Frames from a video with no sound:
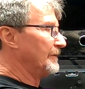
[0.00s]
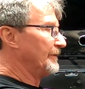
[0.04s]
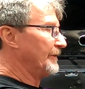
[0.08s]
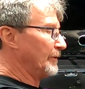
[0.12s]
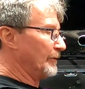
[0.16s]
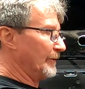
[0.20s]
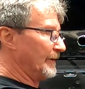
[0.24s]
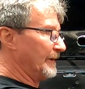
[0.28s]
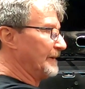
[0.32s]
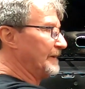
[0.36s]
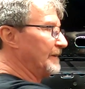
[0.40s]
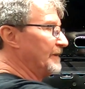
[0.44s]

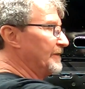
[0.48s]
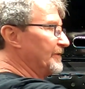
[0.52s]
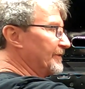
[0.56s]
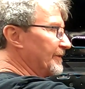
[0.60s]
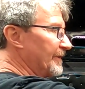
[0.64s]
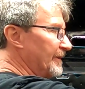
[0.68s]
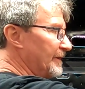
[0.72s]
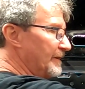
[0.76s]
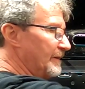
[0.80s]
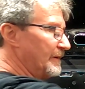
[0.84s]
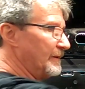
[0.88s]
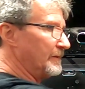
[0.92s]
There
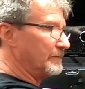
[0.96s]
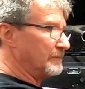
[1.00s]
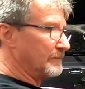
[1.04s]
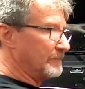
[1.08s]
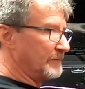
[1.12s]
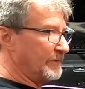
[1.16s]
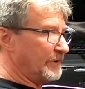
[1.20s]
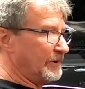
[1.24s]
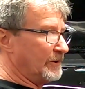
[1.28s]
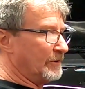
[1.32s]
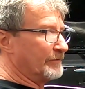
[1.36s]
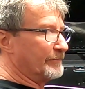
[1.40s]
is,
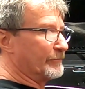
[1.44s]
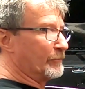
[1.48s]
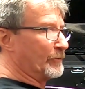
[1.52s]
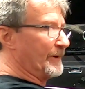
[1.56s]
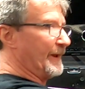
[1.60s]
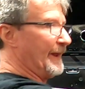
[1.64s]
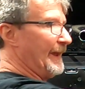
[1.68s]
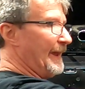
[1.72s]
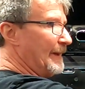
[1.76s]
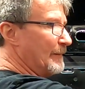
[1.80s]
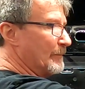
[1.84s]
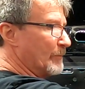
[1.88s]
you know, for
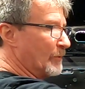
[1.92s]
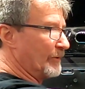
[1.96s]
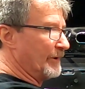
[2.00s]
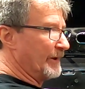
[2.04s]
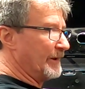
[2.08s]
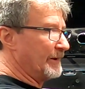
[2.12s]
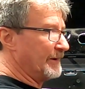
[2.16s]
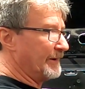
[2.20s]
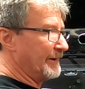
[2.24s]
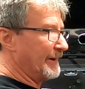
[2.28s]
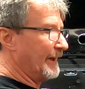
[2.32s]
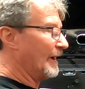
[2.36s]
camber
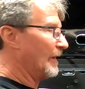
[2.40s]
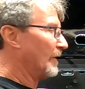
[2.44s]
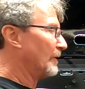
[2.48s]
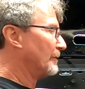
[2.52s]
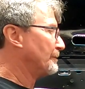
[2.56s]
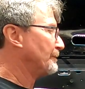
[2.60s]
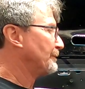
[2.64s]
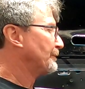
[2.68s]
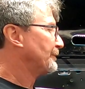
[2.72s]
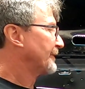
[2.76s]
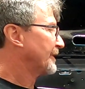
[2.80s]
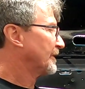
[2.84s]
in and out.
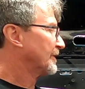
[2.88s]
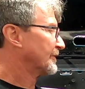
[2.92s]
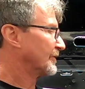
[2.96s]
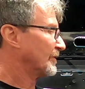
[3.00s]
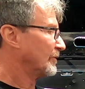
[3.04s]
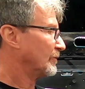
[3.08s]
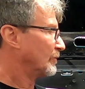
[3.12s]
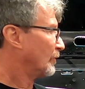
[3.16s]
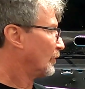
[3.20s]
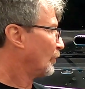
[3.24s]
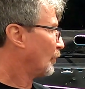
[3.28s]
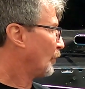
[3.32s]

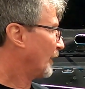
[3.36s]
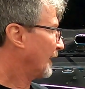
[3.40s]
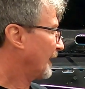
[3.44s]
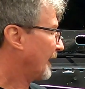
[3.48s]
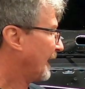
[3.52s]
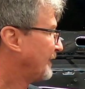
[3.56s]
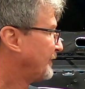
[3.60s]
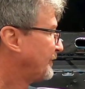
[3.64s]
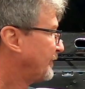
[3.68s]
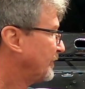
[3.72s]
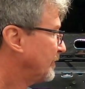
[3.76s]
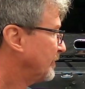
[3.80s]
So what
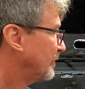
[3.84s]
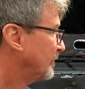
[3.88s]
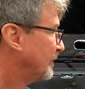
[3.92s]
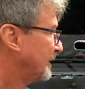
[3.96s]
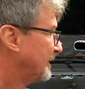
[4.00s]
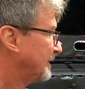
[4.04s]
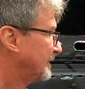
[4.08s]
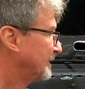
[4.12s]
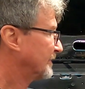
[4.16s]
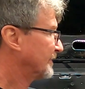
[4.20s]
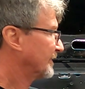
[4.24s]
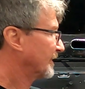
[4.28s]
I do
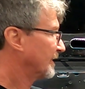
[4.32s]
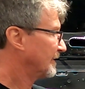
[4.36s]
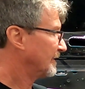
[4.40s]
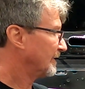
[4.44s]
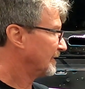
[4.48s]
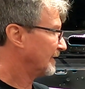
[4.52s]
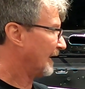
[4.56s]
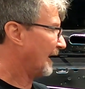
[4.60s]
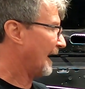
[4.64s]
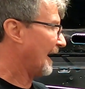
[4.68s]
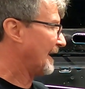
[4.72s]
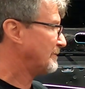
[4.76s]
is
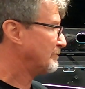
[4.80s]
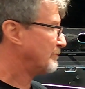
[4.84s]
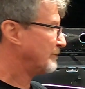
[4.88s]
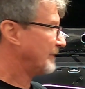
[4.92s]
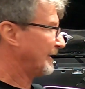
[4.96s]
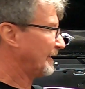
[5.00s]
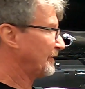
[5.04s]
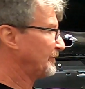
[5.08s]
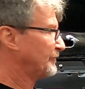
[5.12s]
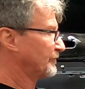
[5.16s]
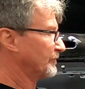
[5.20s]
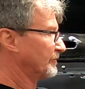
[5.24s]
I
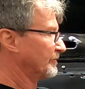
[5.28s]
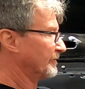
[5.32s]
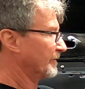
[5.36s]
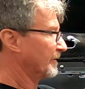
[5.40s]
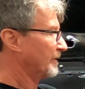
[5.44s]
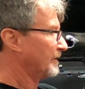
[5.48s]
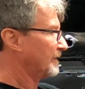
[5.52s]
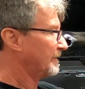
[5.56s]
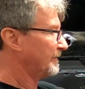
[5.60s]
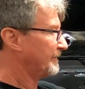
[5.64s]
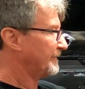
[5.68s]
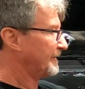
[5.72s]

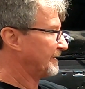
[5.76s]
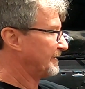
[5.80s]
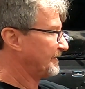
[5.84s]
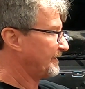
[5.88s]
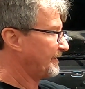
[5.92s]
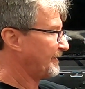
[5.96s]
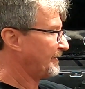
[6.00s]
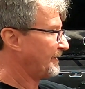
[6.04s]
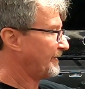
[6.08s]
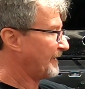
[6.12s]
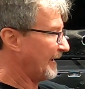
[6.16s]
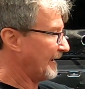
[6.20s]
measure the
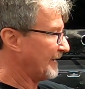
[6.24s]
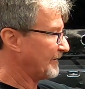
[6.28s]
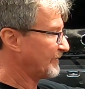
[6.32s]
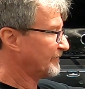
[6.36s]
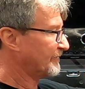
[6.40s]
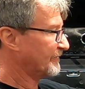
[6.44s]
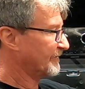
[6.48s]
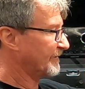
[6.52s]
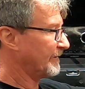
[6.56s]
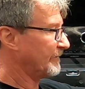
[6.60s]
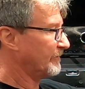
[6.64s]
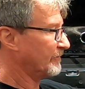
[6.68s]
dead
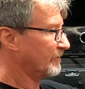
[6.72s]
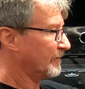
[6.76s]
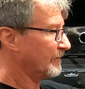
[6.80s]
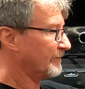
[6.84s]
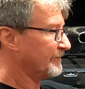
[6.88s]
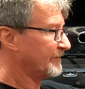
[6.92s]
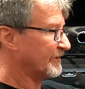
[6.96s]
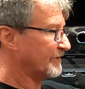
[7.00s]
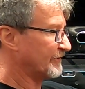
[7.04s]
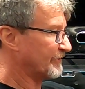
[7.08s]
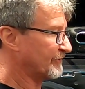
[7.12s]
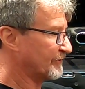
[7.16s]
center of the